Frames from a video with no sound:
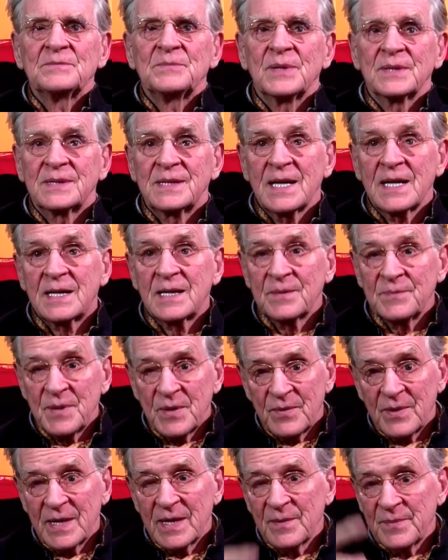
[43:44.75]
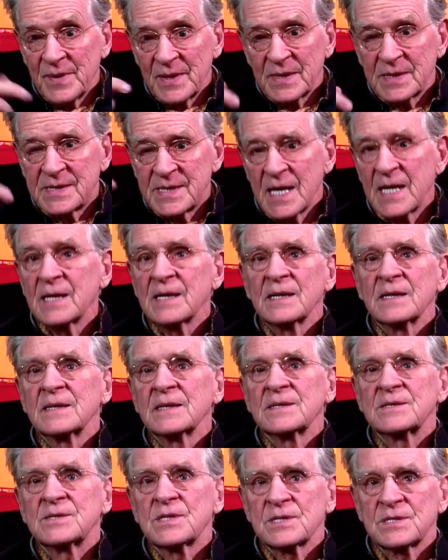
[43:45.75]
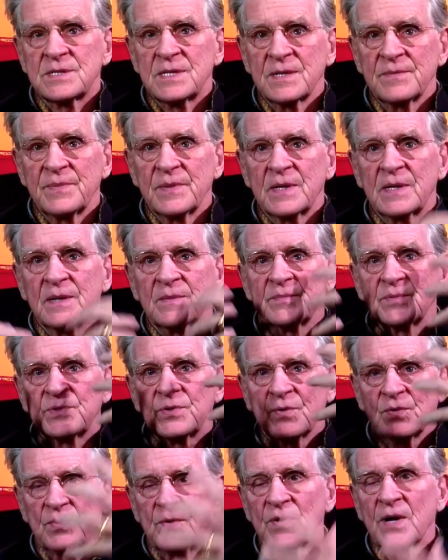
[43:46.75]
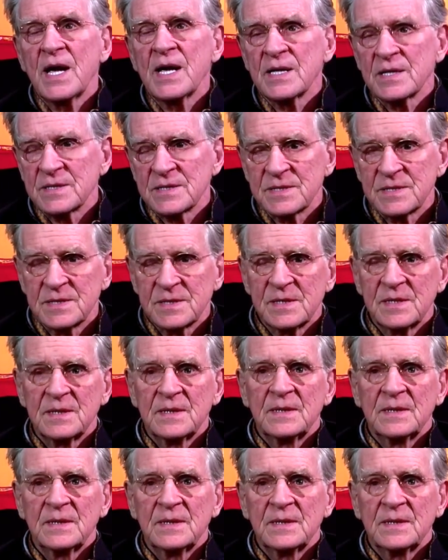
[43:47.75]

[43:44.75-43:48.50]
But they can be rehabilitated. It's just they become so crazed.